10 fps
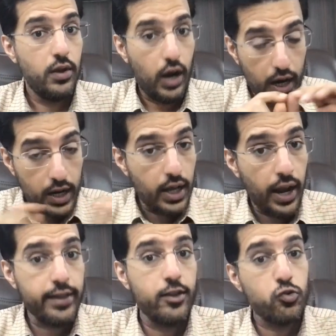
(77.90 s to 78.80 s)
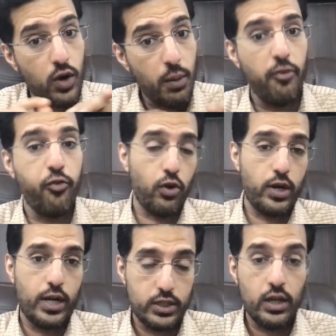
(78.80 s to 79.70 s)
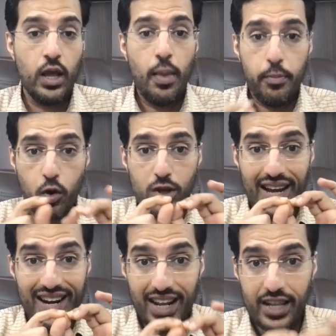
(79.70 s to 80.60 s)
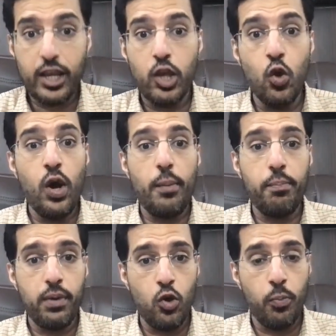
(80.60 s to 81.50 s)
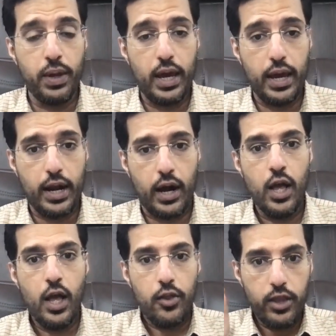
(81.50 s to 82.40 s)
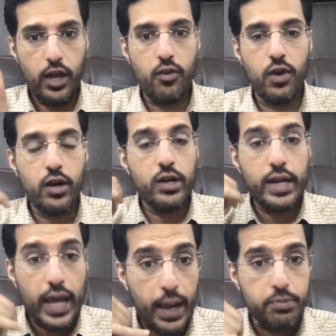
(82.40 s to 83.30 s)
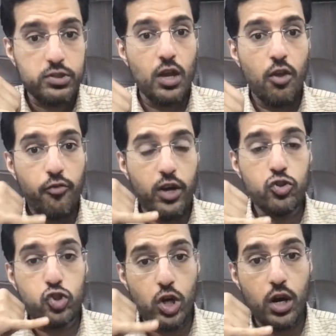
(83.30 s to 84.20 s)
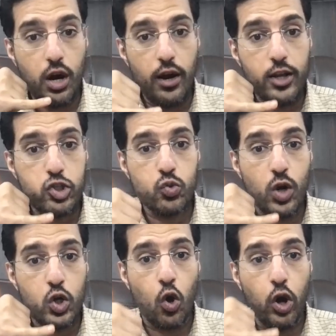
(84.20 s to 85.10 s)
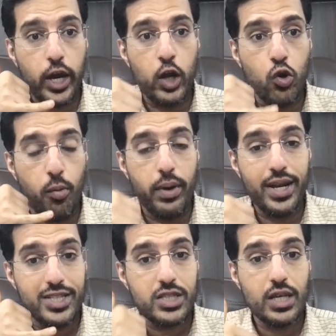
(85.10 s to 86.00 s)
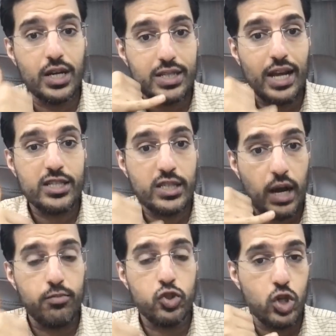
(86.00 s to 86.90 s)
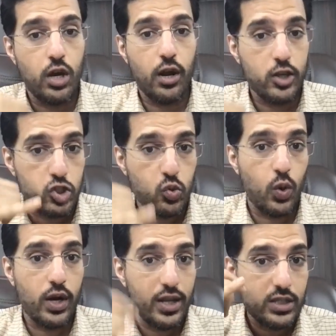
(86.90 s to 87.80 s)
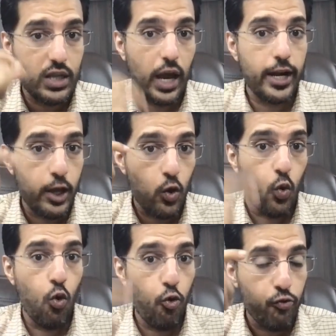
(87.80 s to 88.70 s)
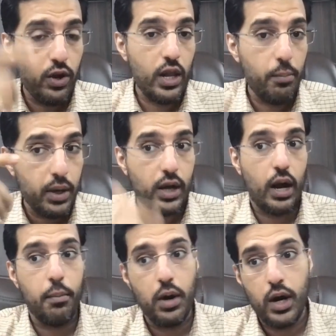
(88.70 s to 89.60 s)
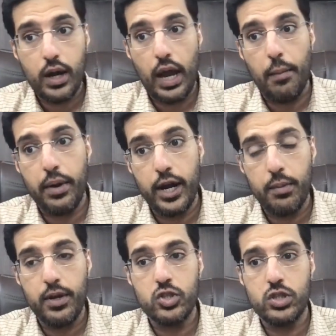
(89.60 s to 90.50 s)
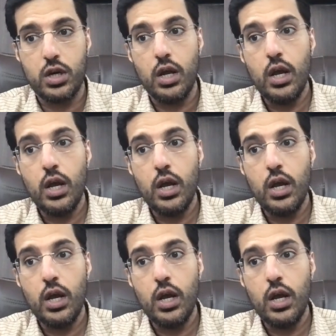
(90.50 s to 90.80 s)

Underline this word, before it does it. Because under the UPA era, there were tapes where journalists were talking to ministers and some journalists were deciding who will become a cabinet minister.